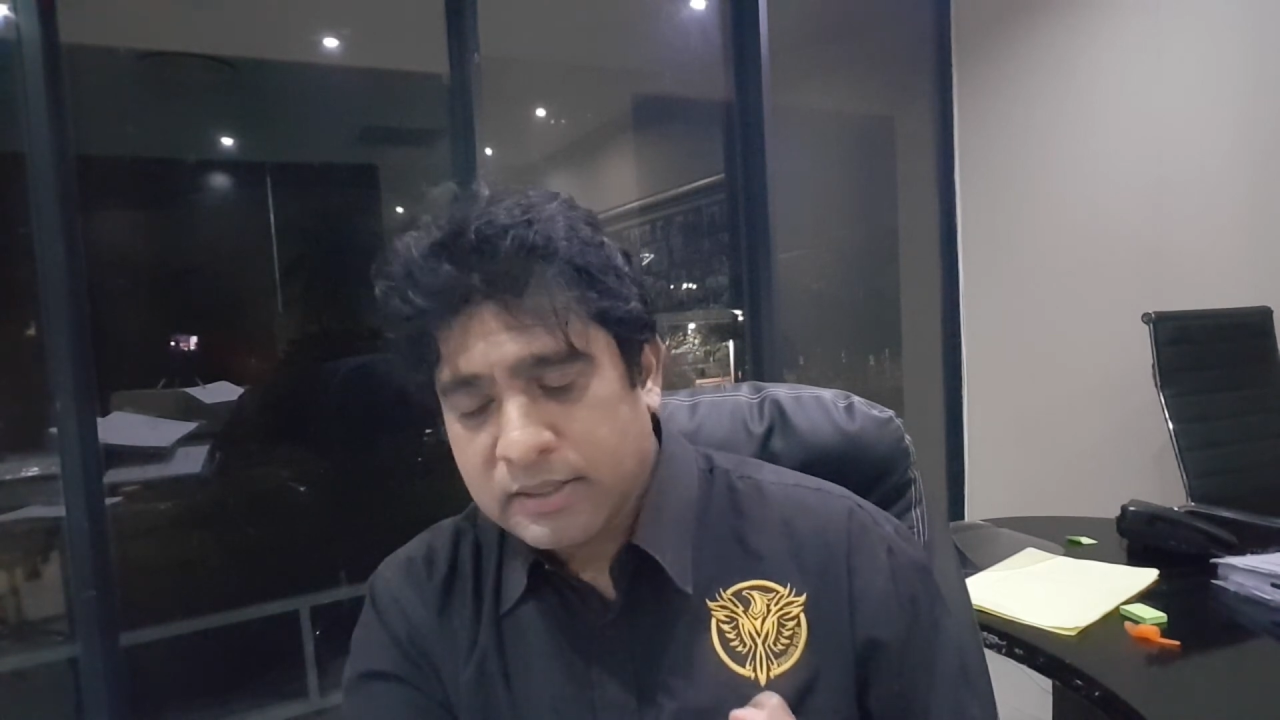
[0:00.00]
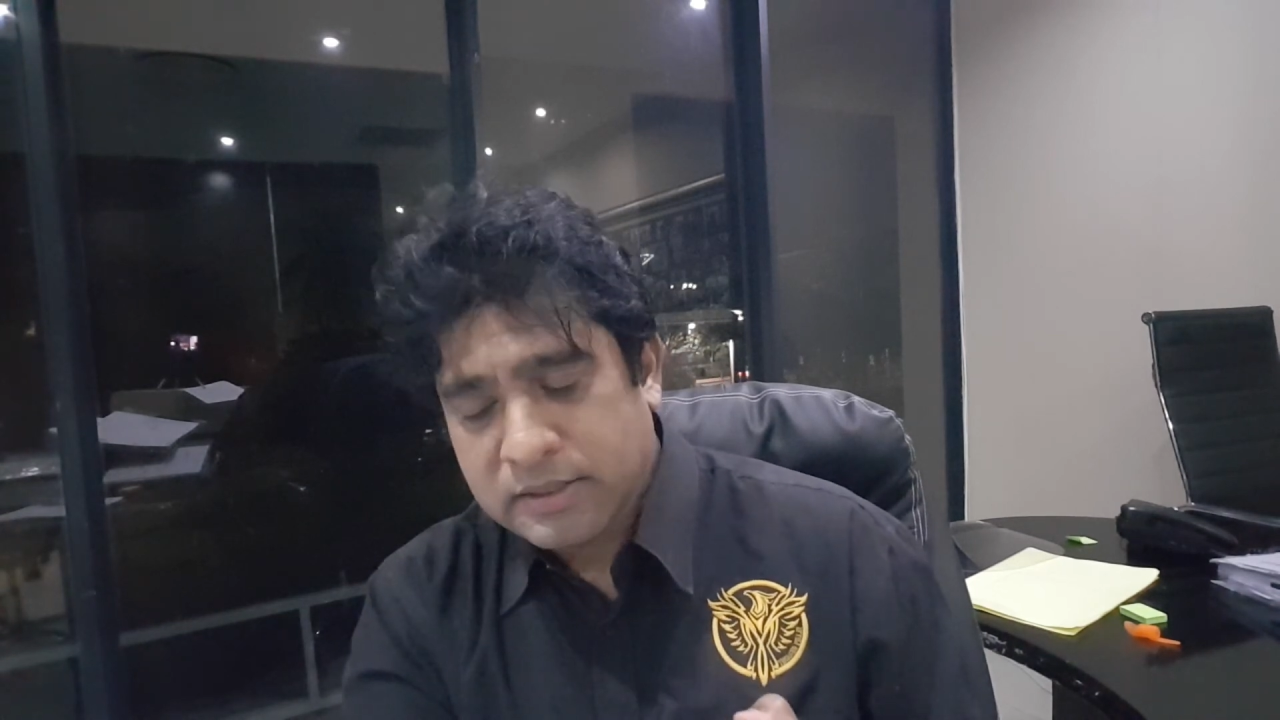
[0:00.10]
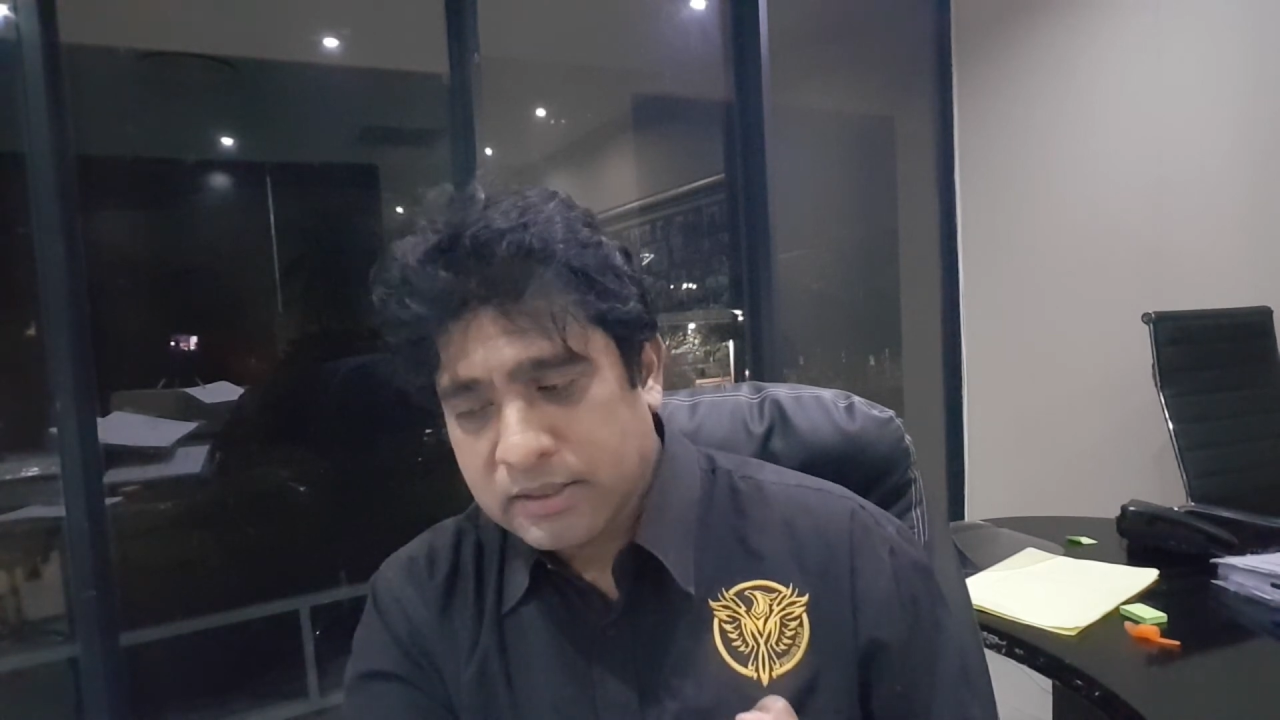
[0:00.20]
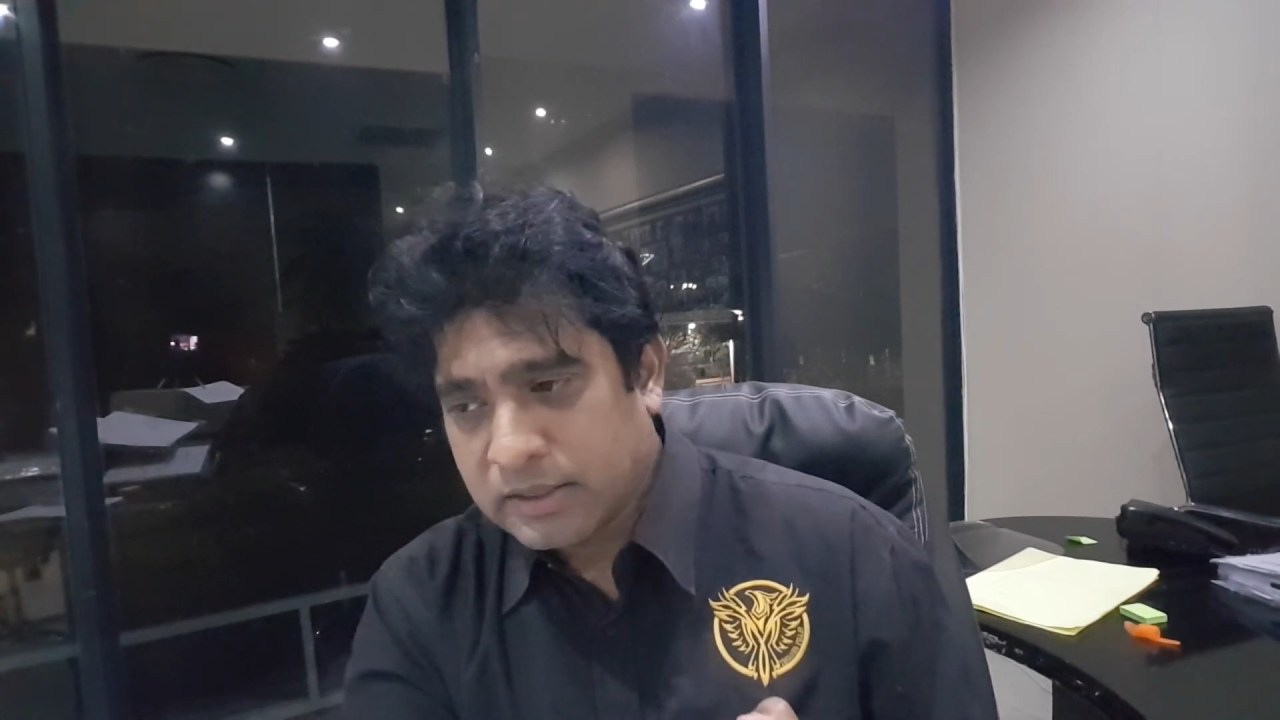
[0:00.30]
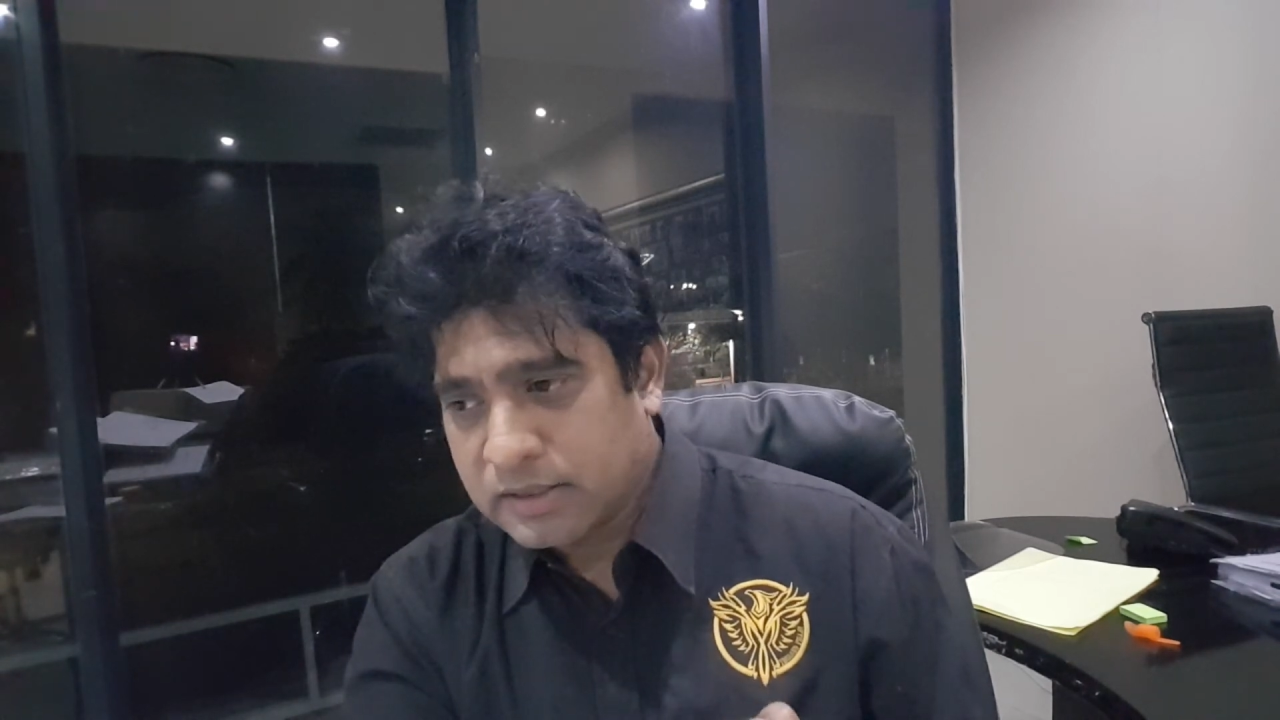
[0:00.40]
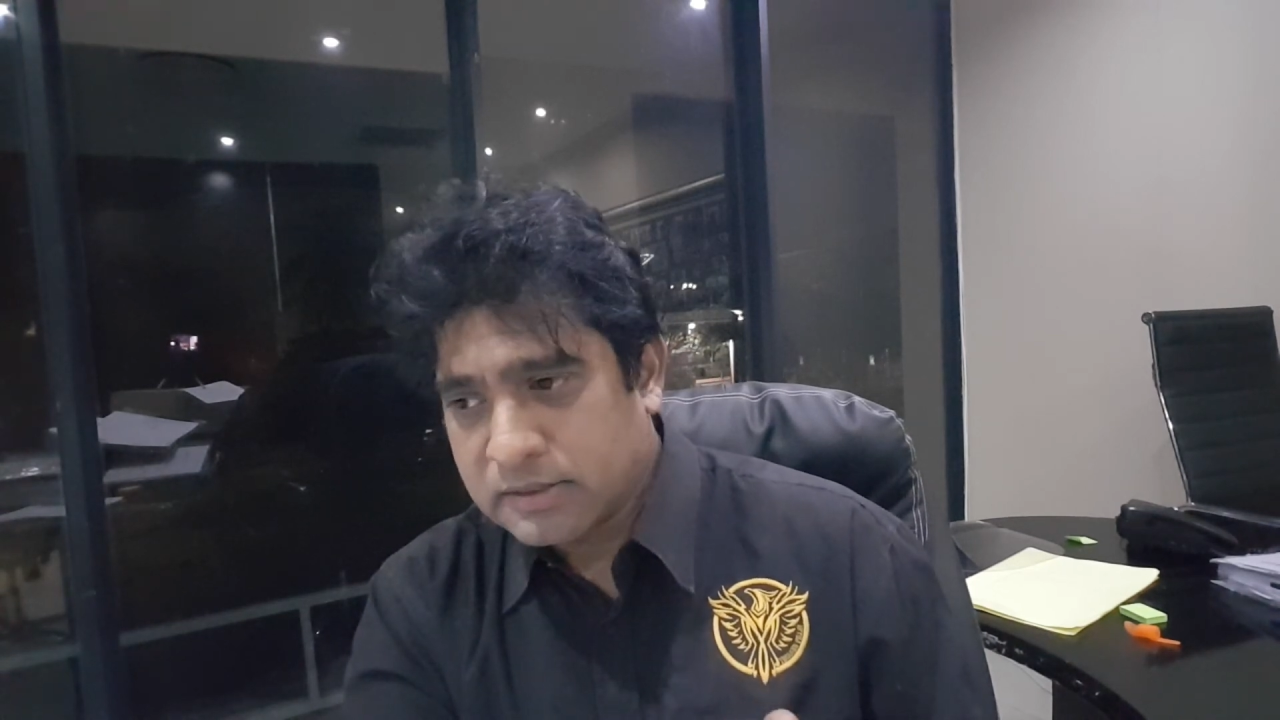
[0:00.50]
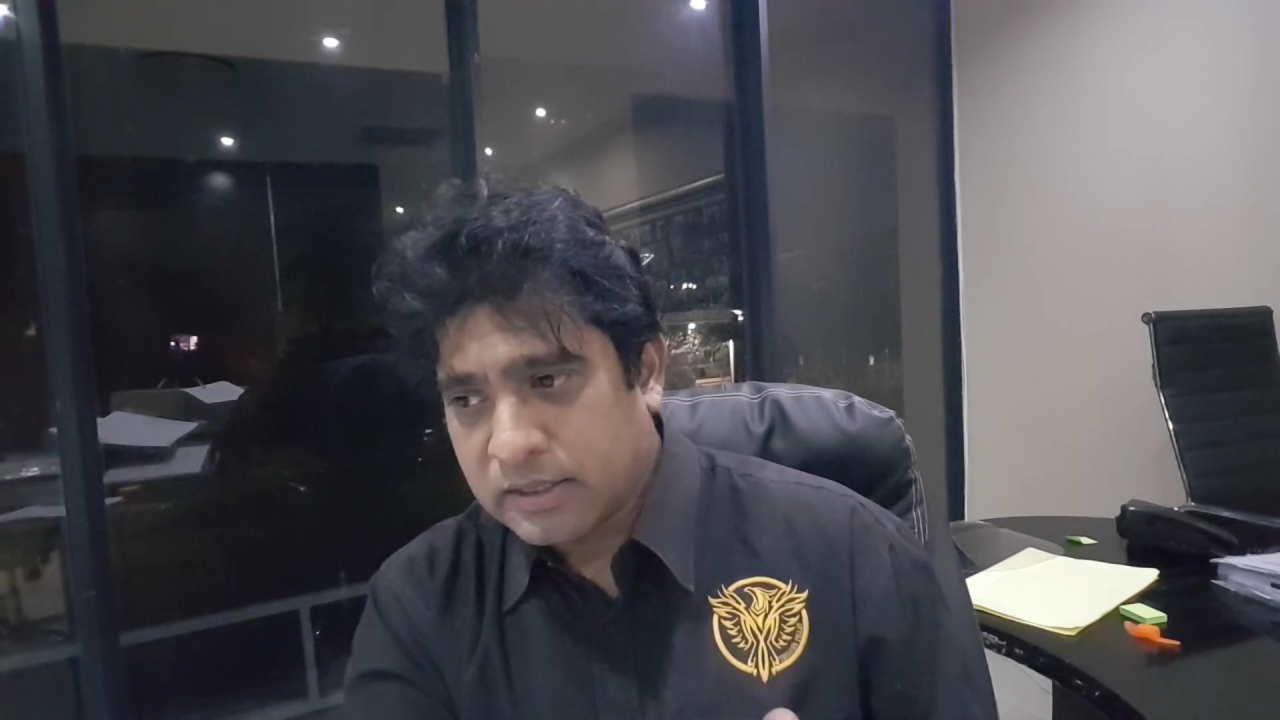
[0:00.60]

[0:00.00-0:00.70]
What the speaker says: details,